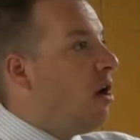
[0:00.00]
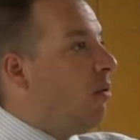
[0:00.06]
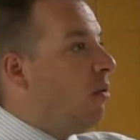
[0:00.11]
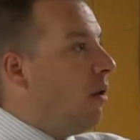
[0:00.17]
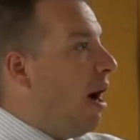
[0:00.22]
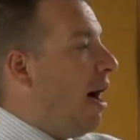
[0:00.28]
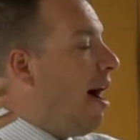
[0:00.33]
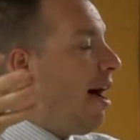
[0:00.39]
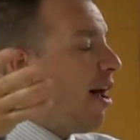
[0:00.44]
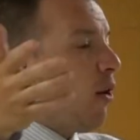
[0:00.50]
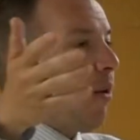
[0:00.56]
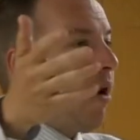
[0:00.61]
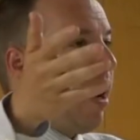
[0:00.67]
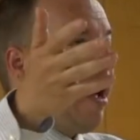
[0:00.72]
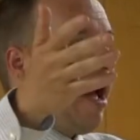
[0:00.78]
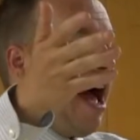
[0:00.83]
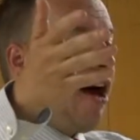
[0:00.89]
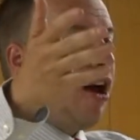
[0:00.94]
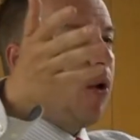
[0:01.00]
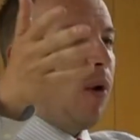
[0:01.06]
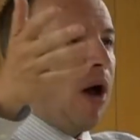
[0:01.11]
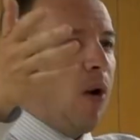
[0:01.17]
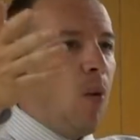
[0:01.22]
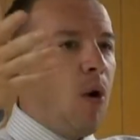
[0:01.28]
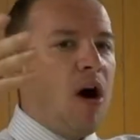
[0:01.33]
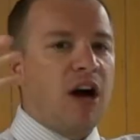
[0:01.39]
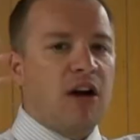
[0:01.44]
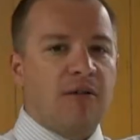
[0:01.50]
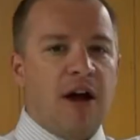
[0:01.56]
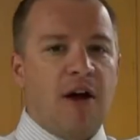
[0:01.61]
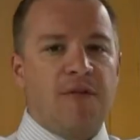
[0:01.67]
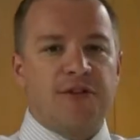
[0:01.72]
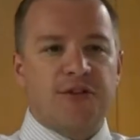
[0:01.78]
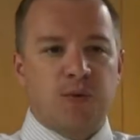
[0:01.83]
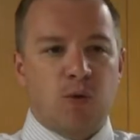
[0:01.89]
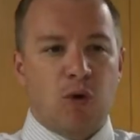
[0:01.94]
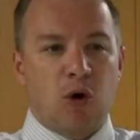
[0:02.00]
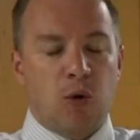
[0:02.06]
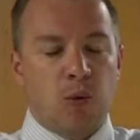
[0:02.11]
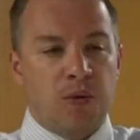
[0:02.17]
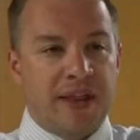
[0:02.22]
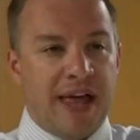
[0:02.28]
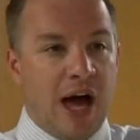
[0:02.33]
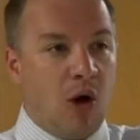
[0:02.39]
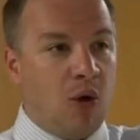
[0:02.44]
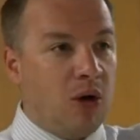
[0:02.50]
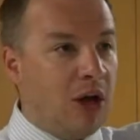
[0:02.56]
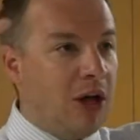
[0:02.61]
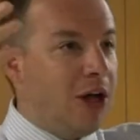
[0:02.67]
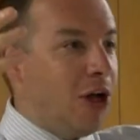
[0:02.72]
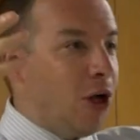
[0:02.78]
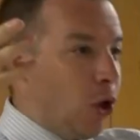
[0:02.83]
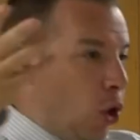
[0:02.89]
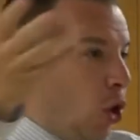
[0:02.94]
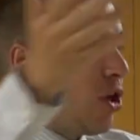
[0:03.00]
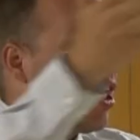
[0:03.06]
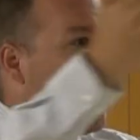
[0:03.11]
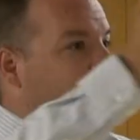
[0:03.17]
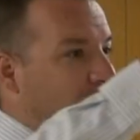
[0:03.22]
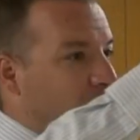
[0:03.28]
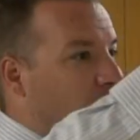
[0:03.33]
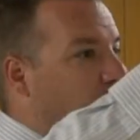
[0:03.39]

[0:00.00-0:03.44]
Well, how do I how do I walk around this world without looking at